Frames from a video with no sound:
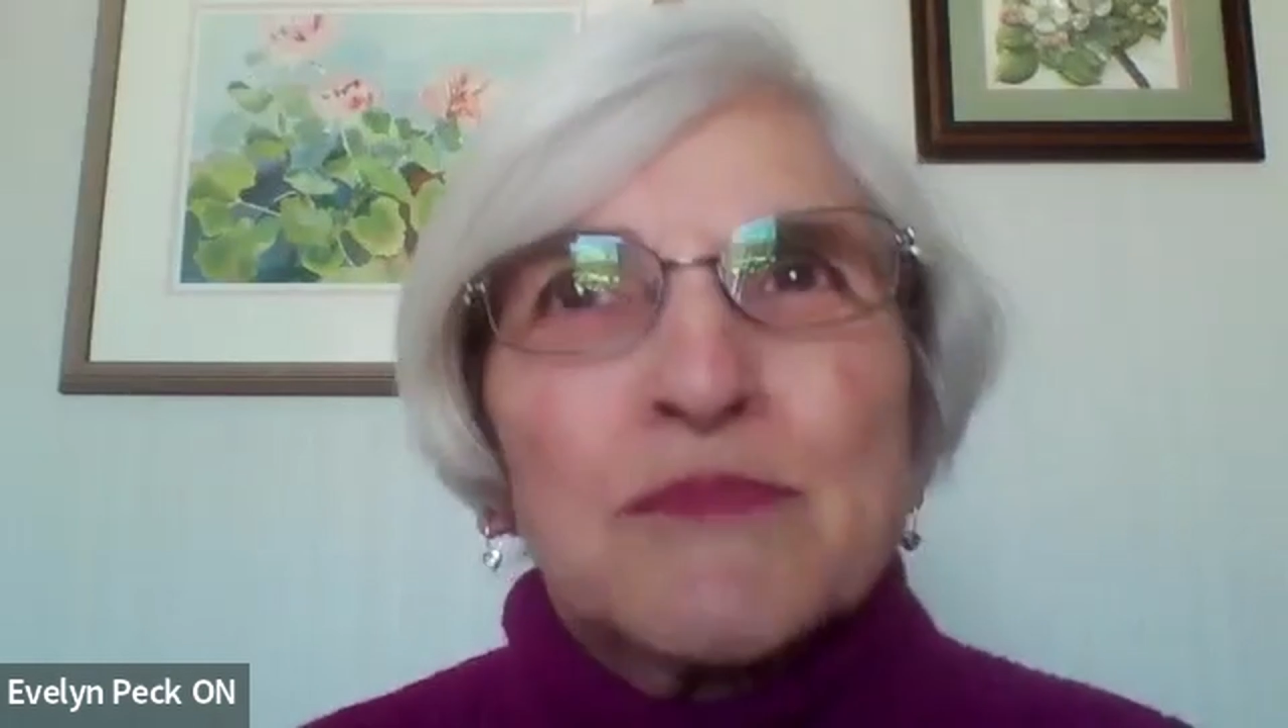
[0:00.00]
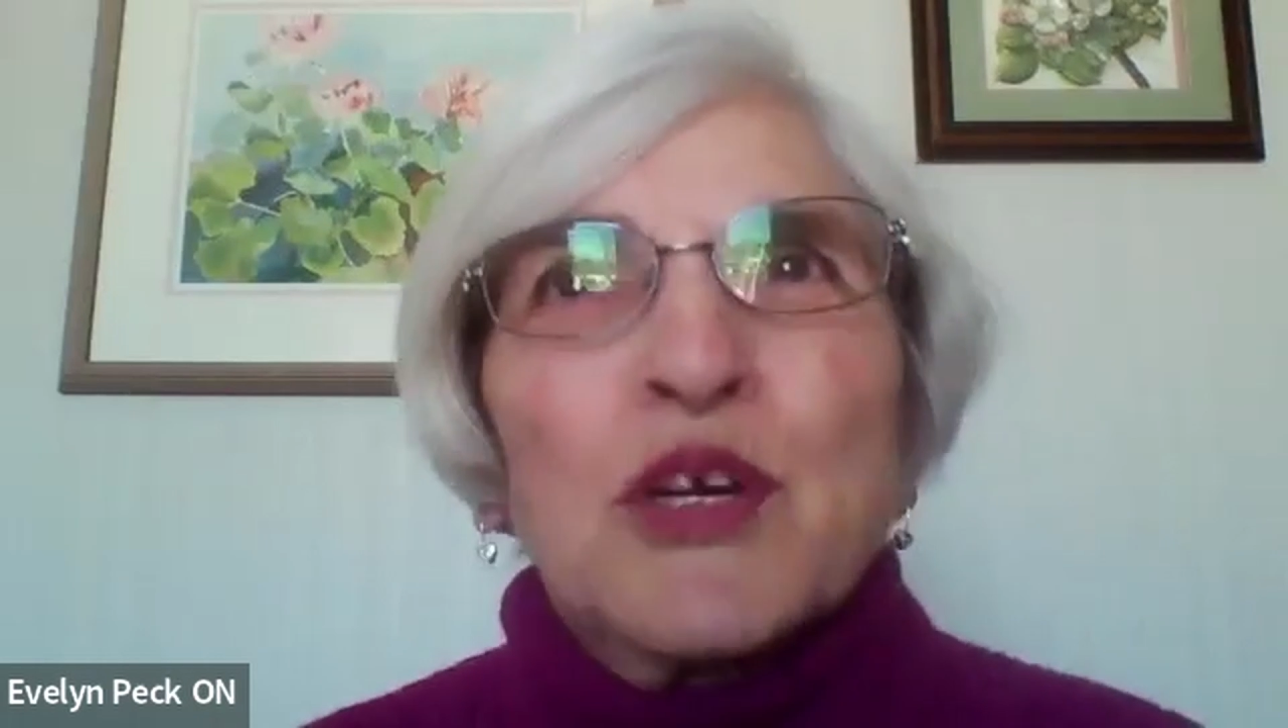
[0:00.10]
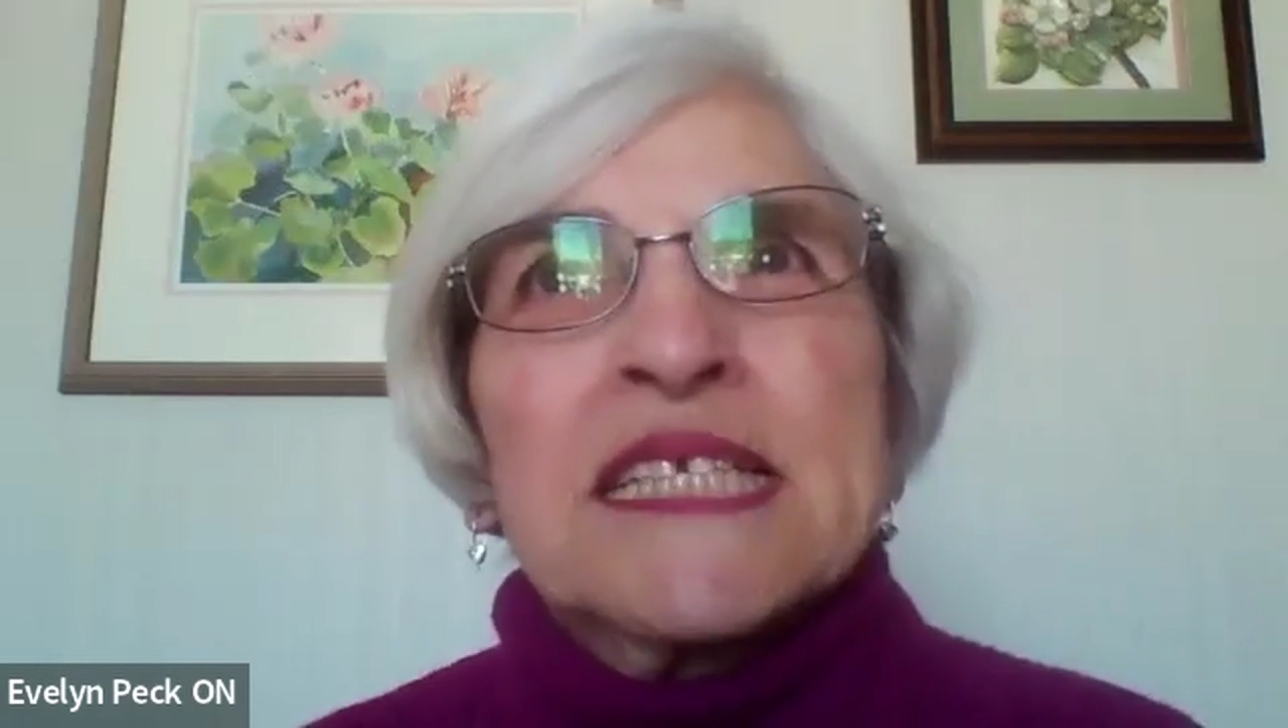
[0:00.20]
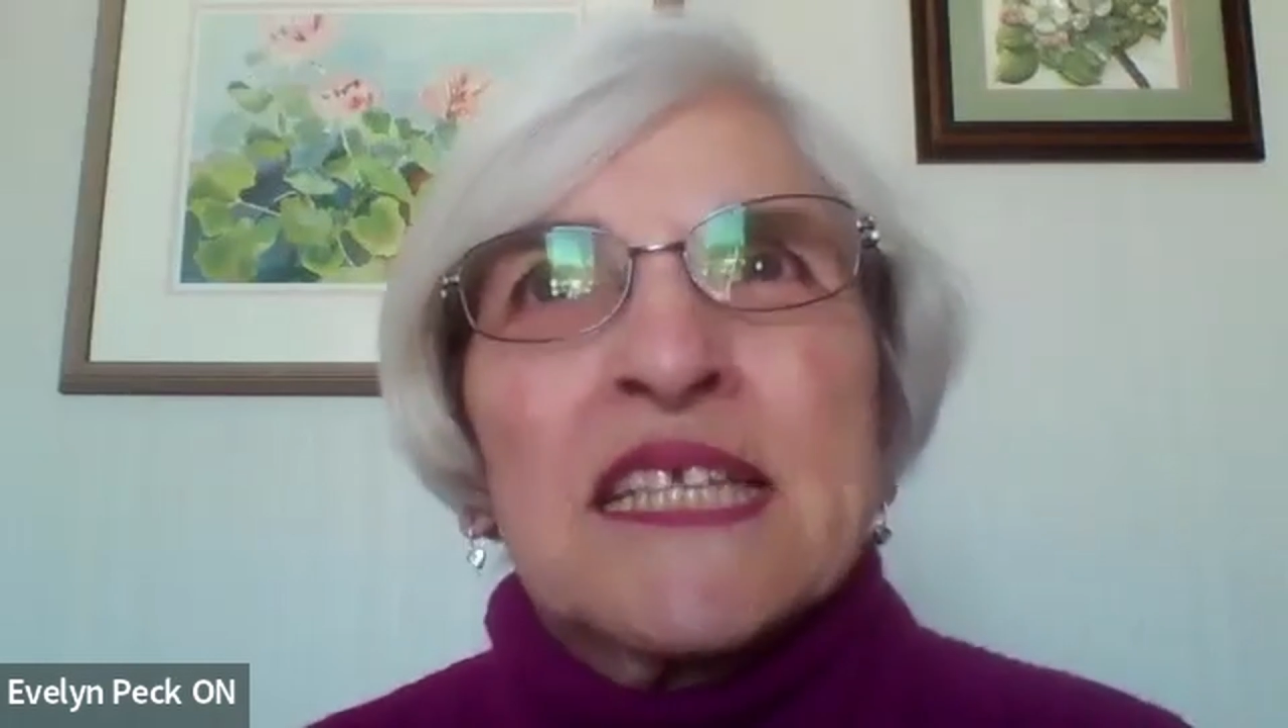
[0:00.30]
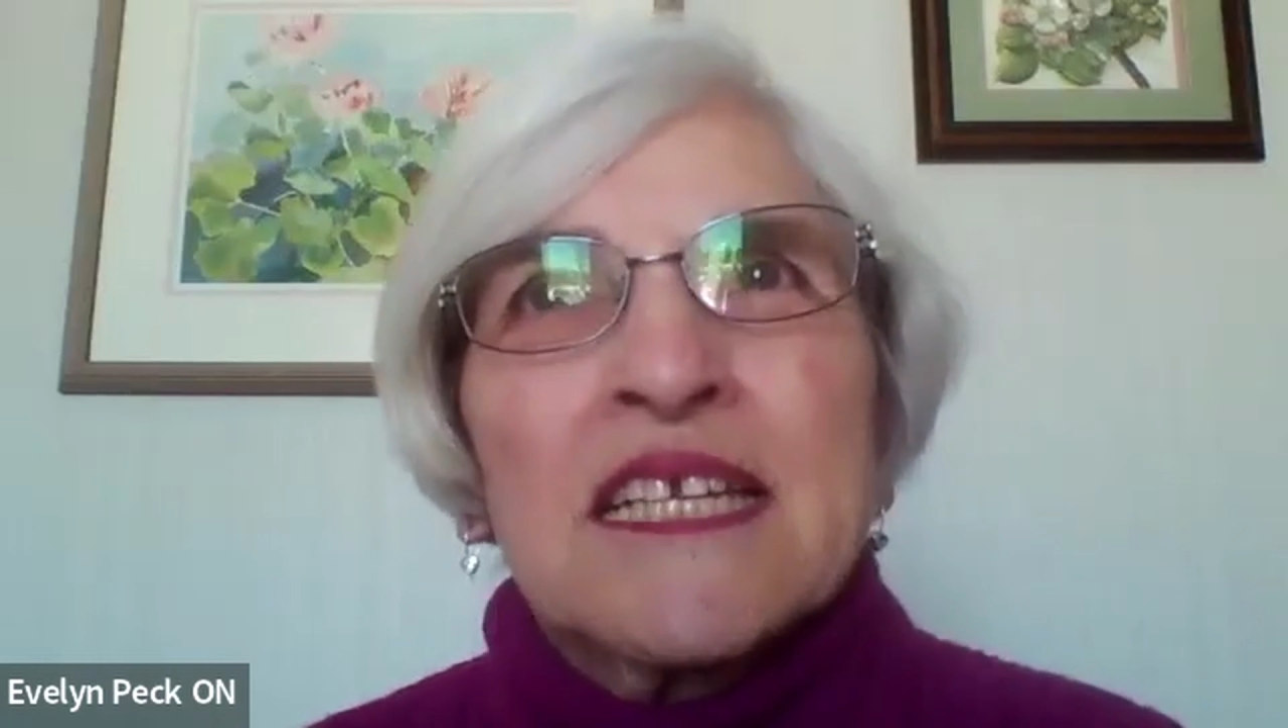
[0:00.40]

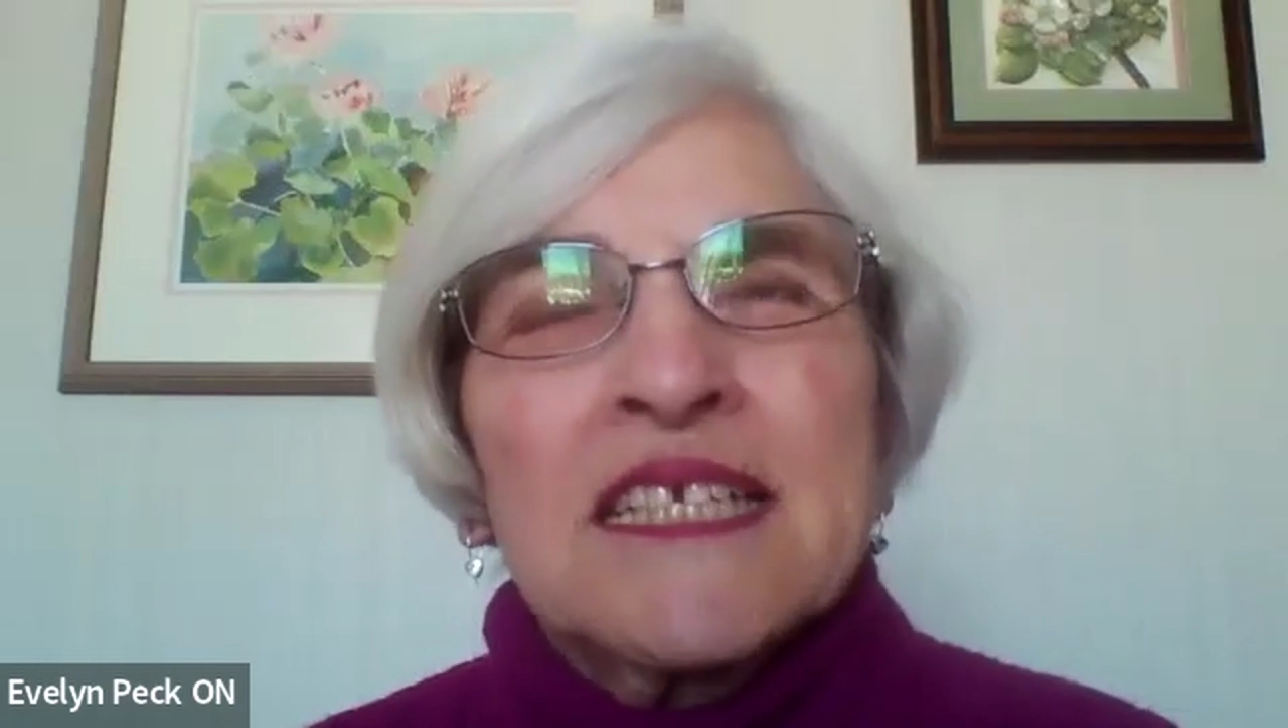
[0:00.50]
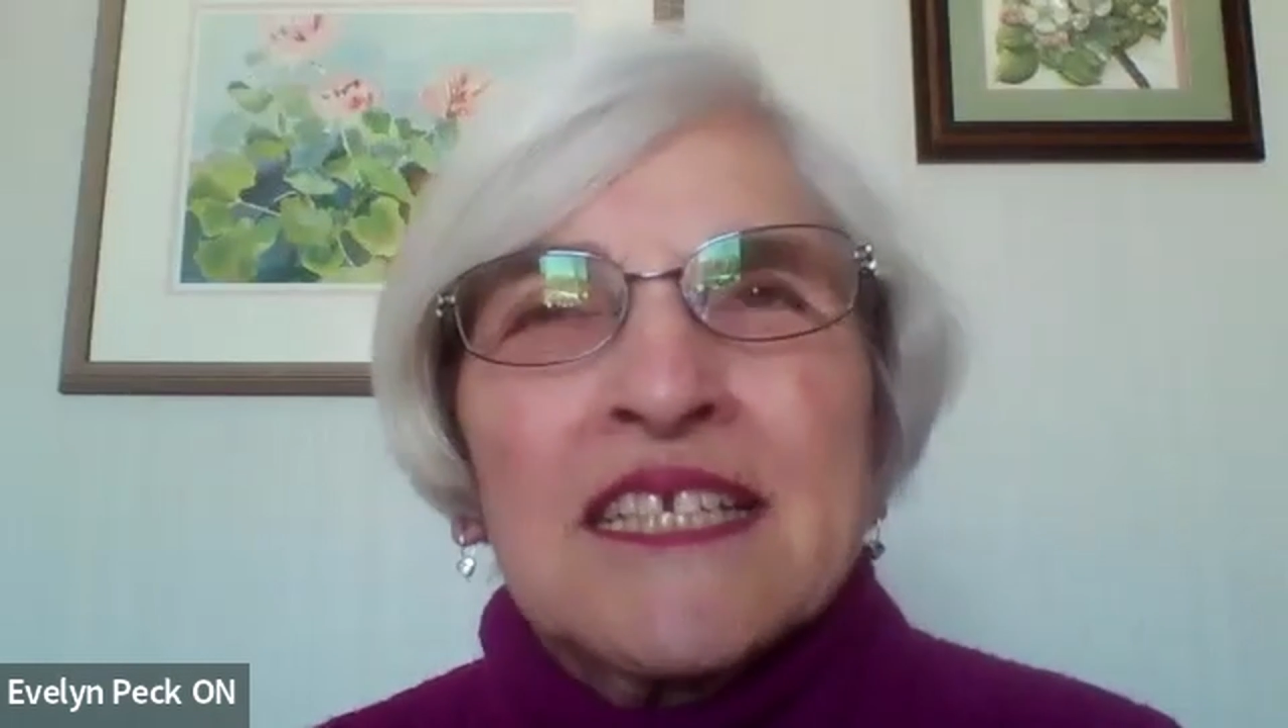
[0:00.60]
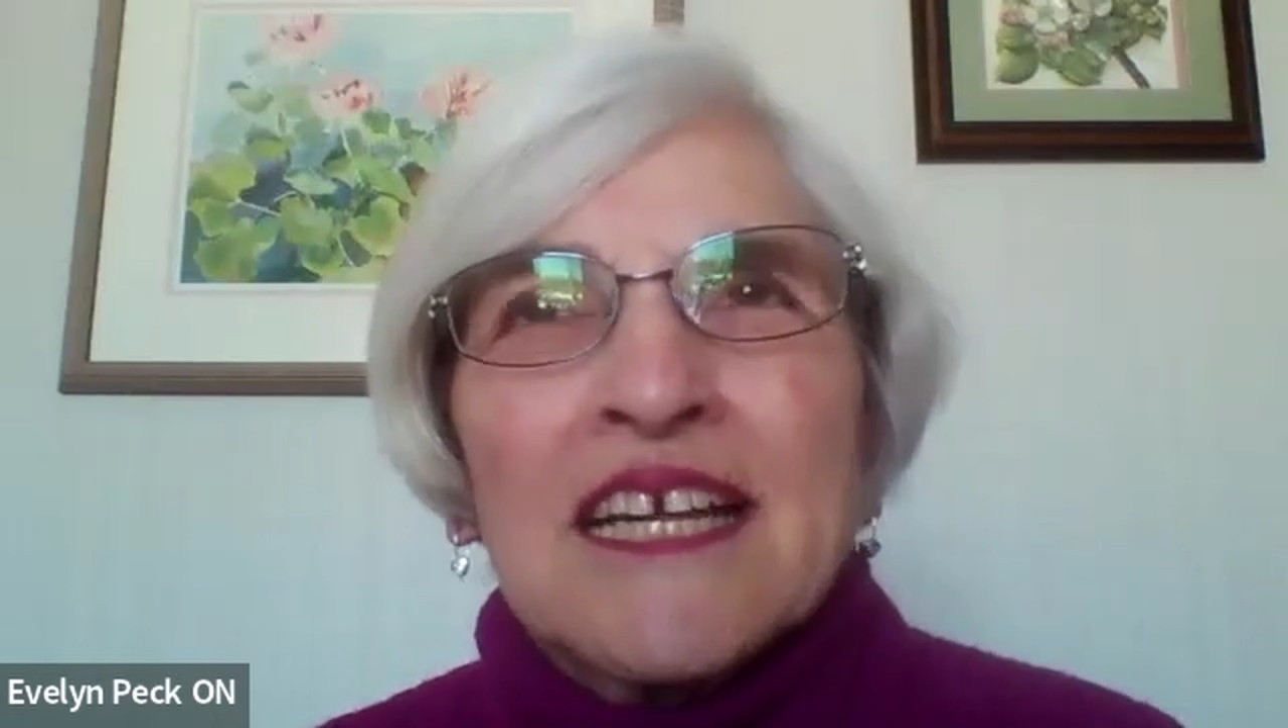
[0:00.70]
president